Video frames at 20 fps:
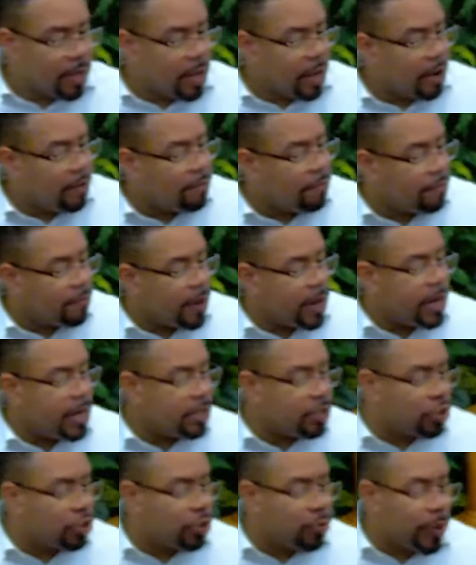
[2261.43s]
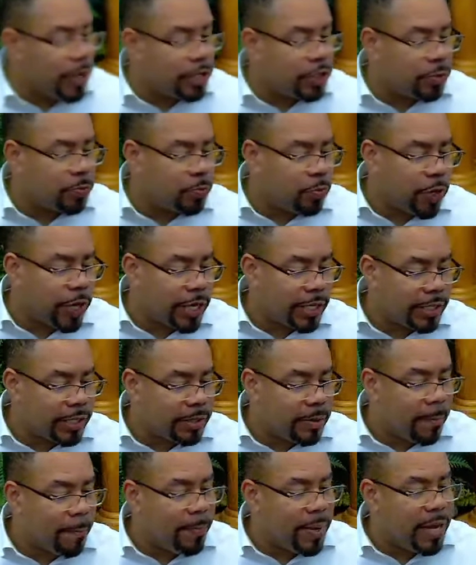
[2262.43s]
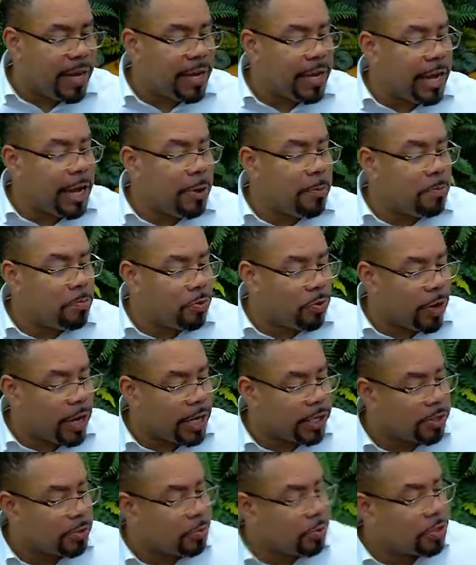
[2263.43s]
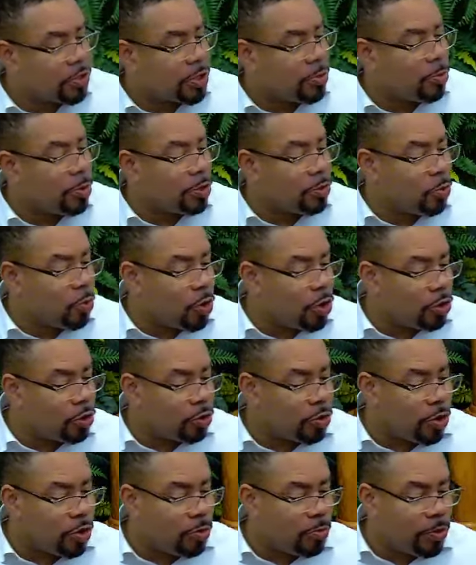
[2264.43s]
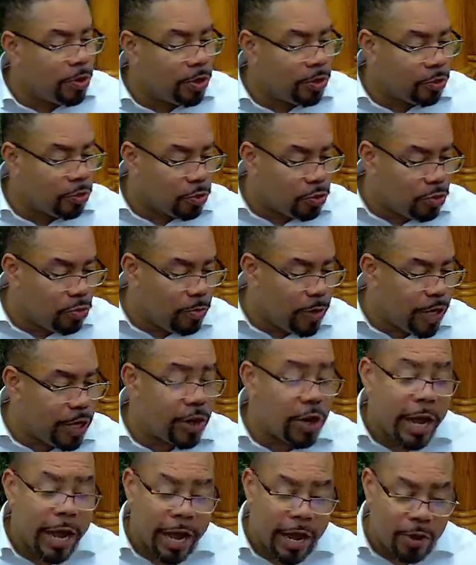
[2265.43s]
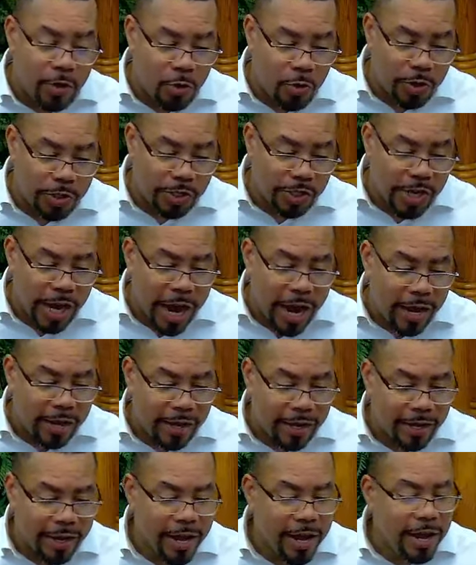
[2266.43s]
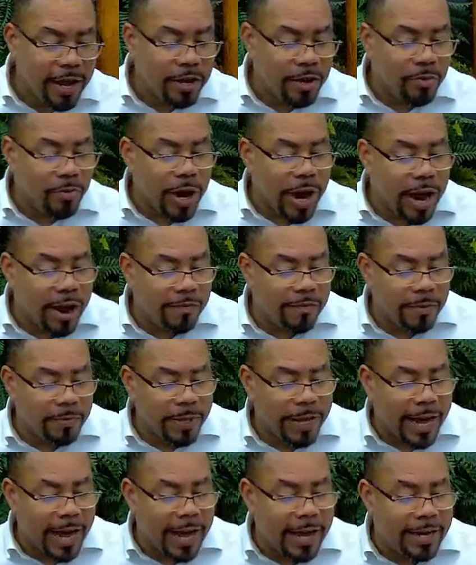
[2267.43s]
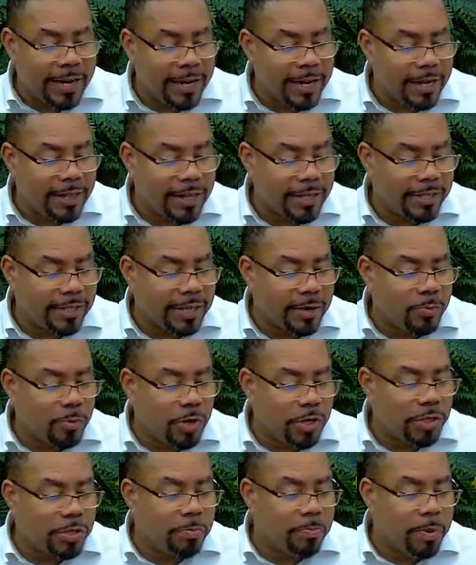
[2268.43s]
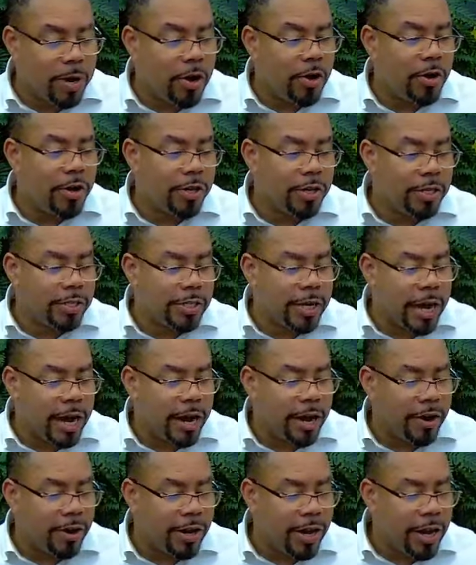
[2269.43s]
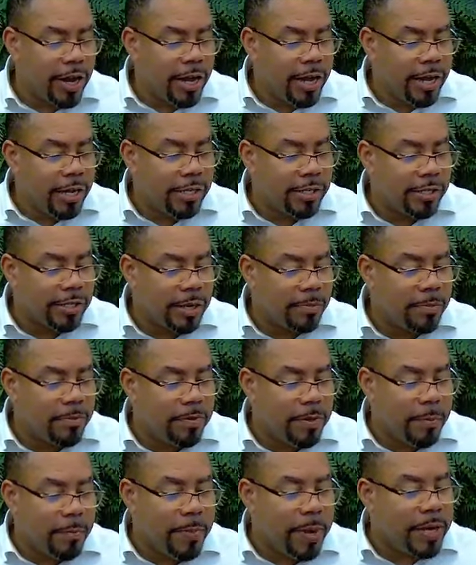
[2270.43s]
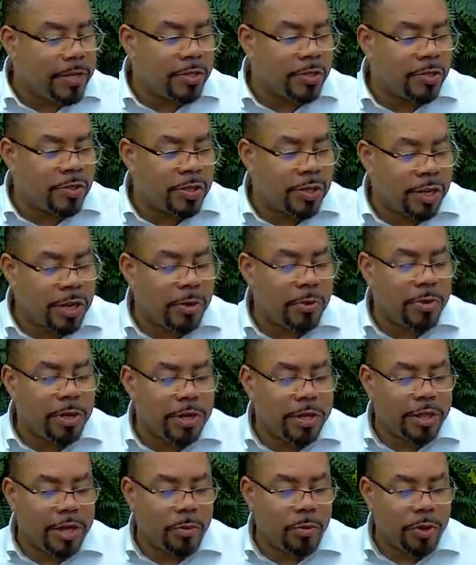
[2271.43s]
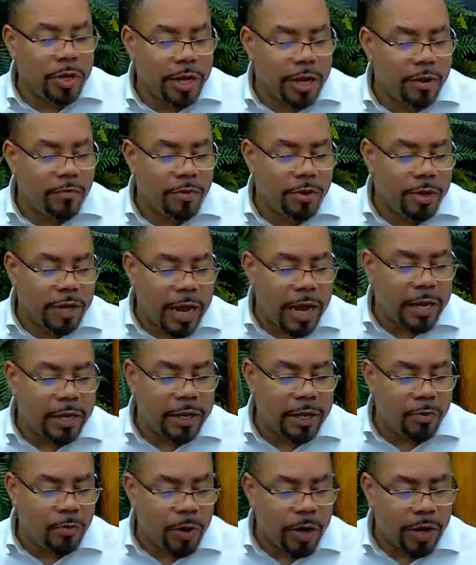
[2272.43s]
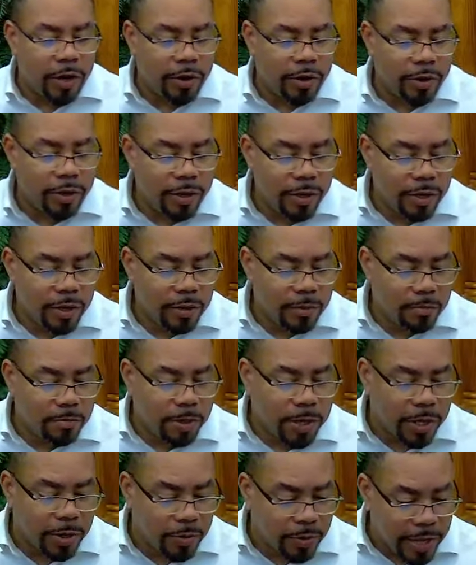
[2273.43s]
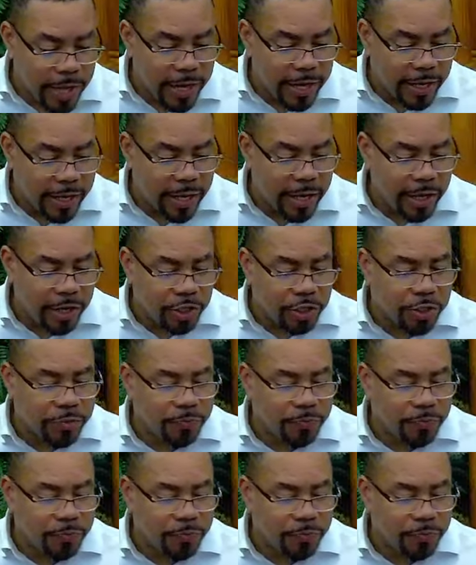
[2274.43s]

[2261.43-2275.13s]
A phrase to express being impressed with someone's wardrobe, grooming, and or styling, derived from the idea that someone's burial attire is some of the best clothing they will ever likely wear, but on that occasion.